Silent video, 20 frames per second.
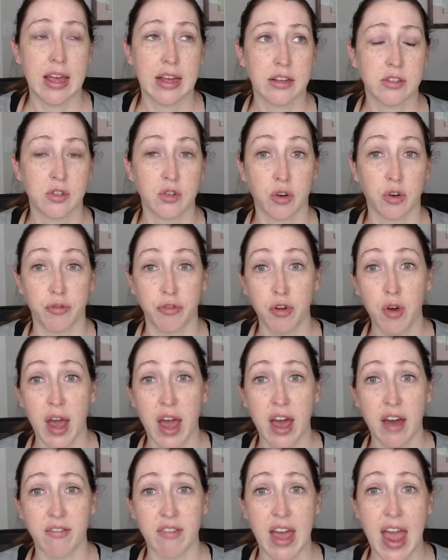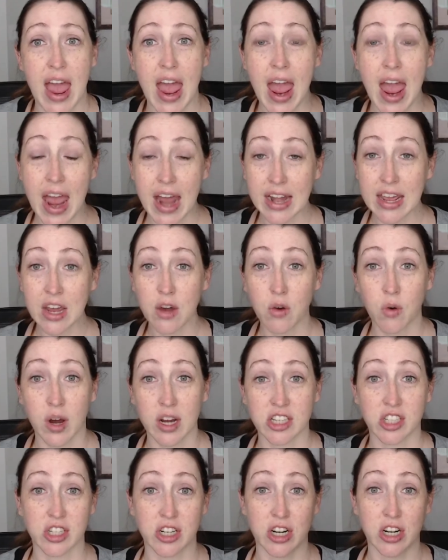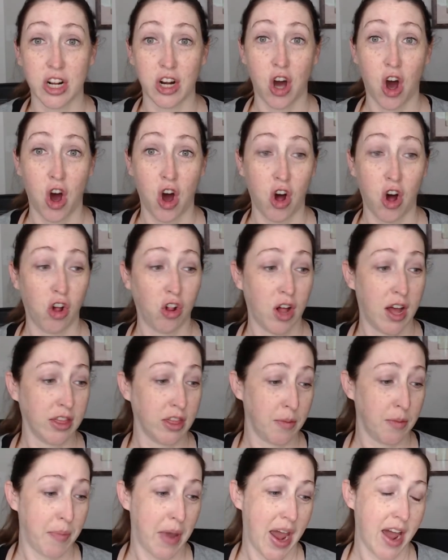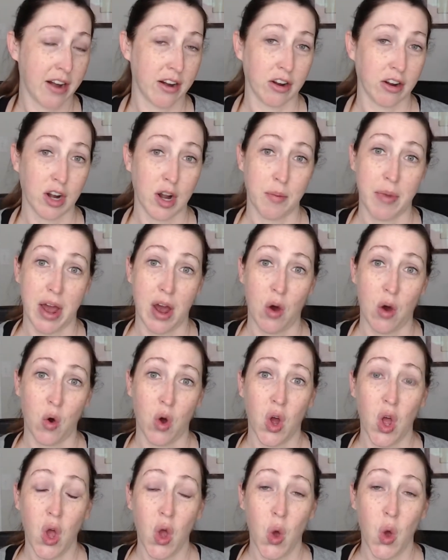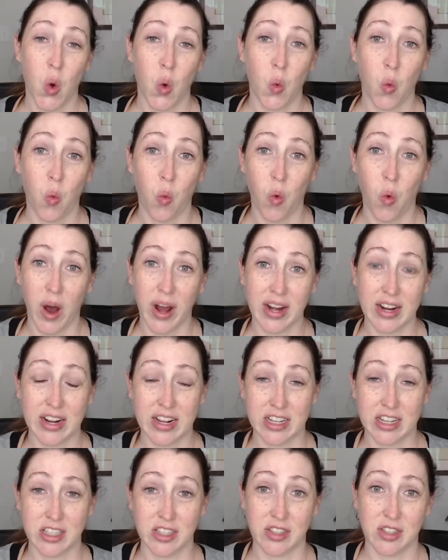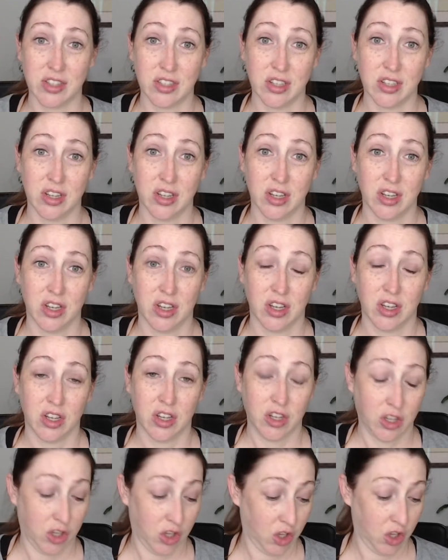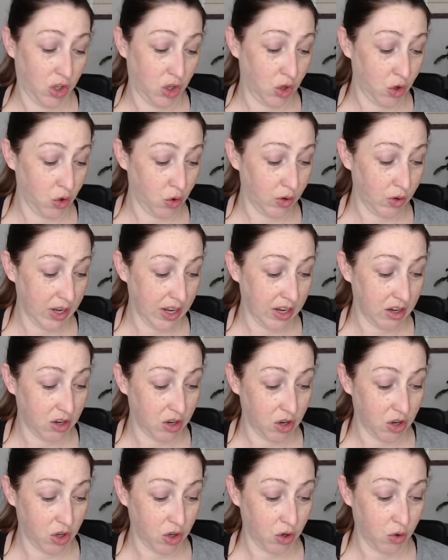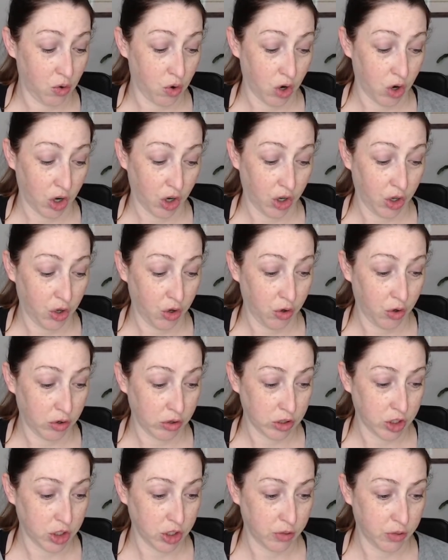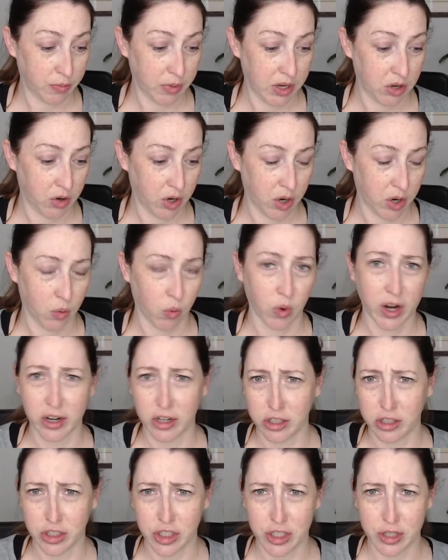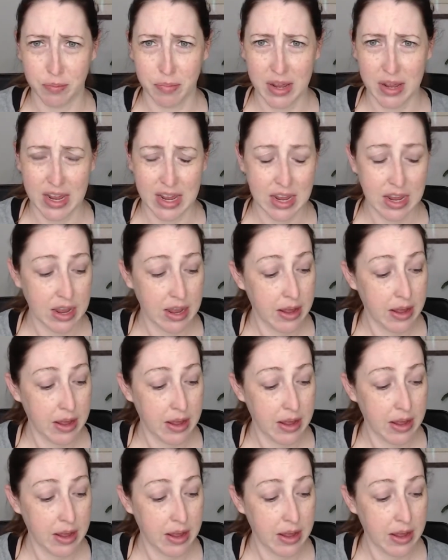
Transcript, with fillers: So if you have any question at all on the pattern about what it is you need to do or you should be doing or where you should be,